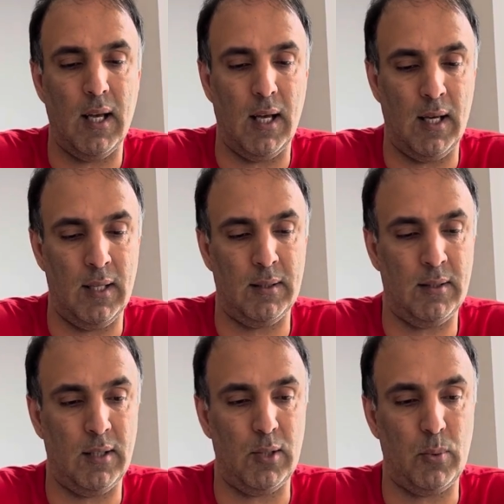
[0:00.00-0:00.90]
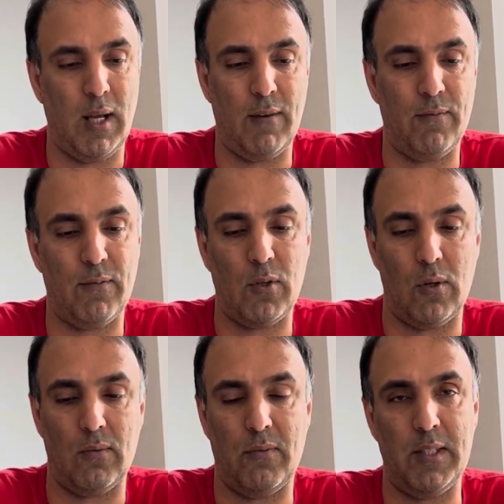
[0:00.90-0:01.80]
And as we have
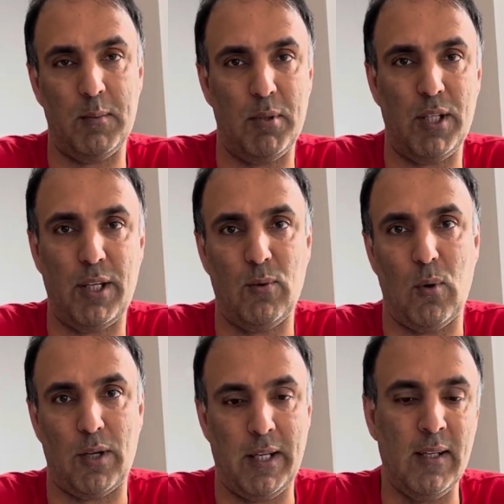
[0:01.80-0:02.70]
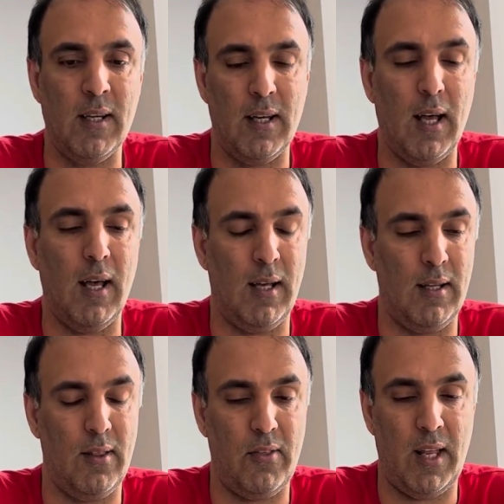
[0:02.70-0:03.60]
got this particular one in,
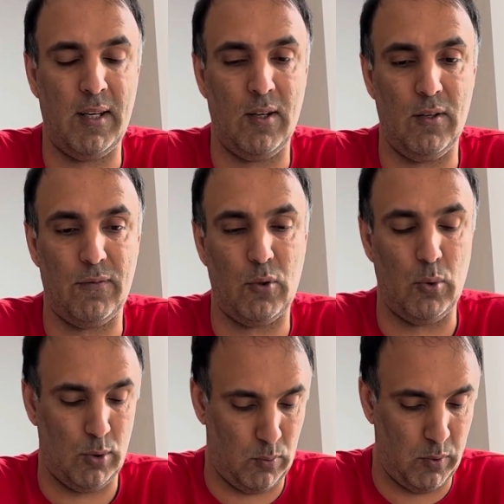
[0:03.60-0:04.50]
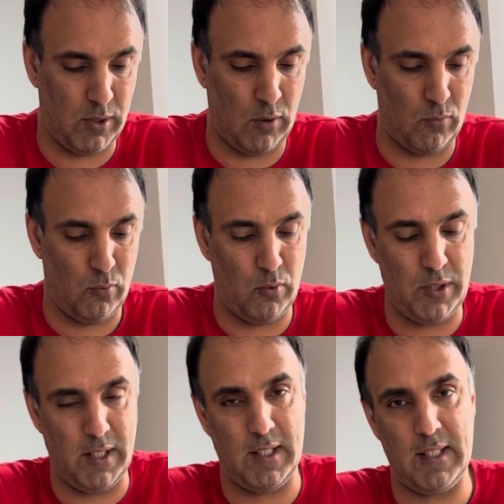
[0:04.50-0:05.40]
then of course we don't
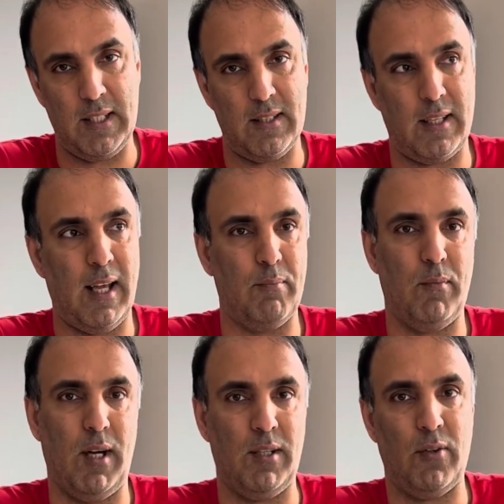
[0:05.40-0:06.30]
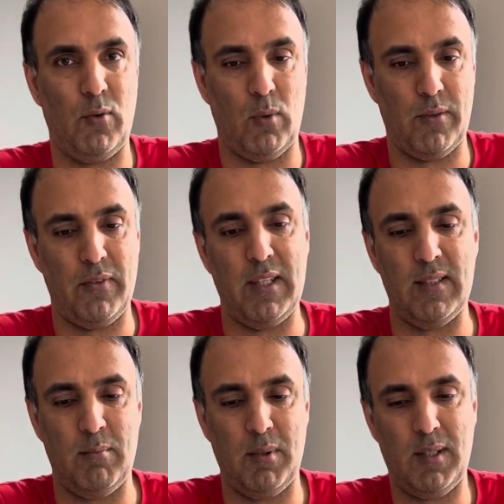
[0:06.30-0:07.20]
really need to get another one of these
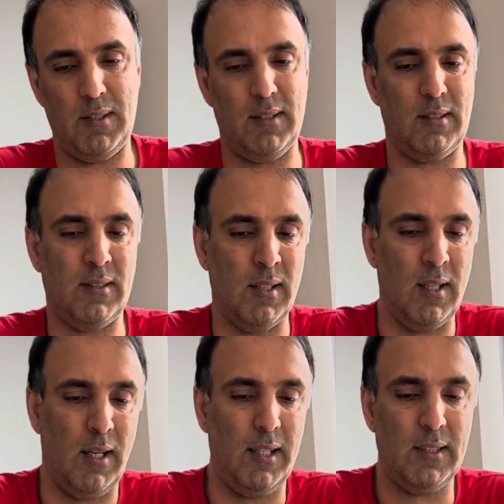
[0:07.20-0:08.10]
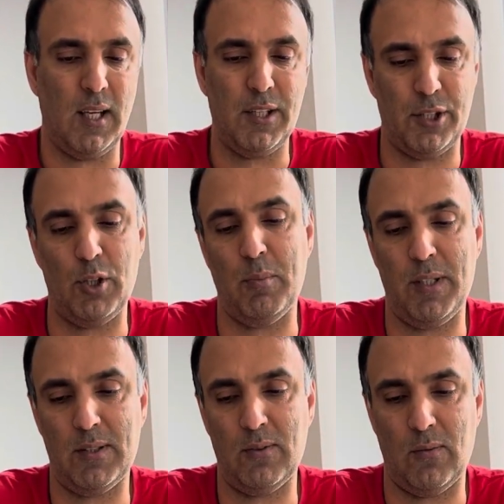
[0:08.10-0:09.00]
in, because it's a nice shoe, but
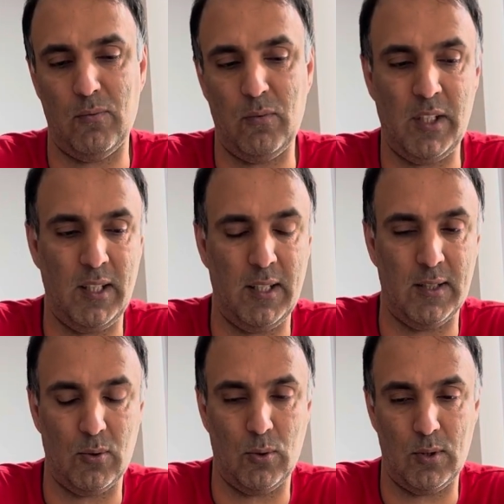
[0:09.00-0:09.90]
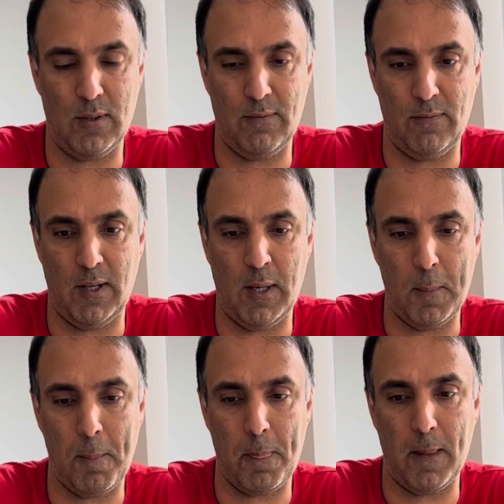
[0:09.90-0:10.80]
it's not really sort of
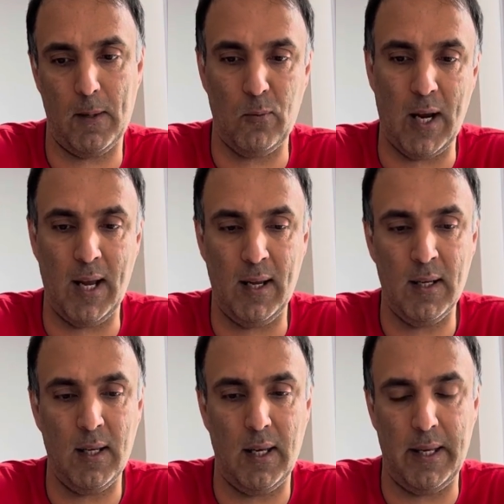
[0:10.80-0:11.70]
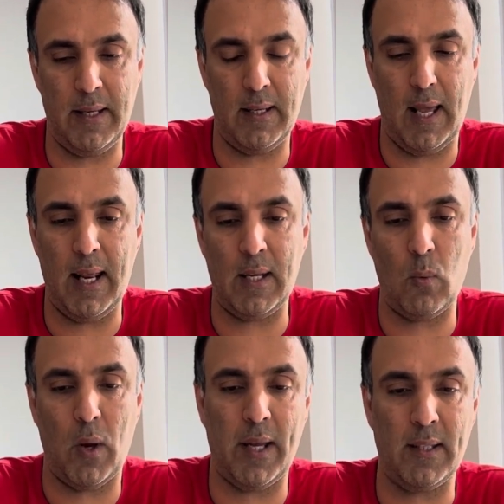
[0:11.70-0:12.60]
rare in any
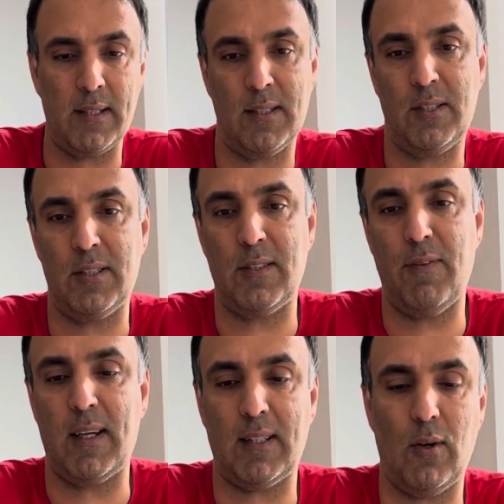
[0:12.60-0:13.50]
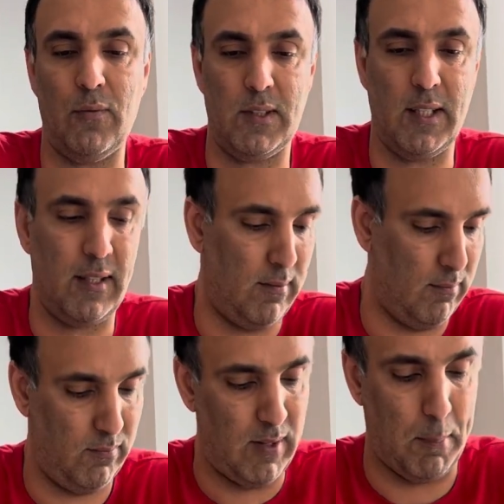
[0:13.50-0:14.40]
way. It's just the fact that obviously
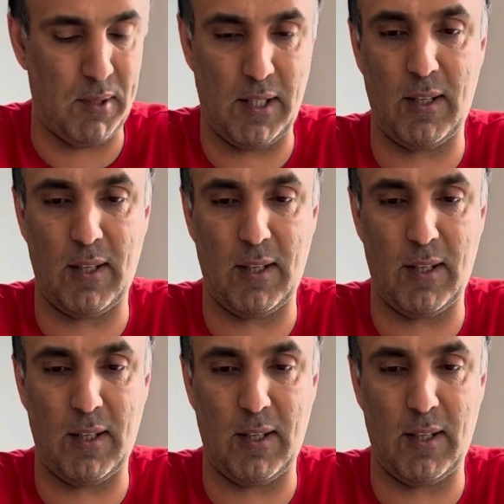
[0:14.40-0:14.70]
that particular